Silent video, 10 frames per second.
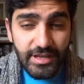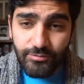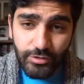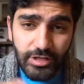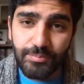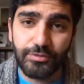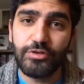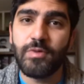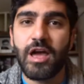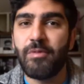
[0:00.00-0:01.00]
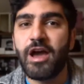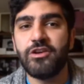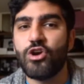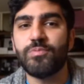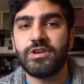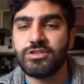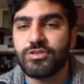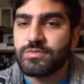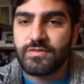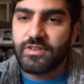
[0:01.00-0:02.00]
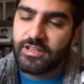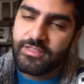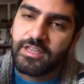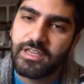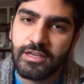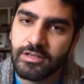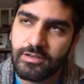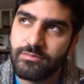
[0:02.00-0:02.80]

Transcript: He really blew my mind open in terms of like thinking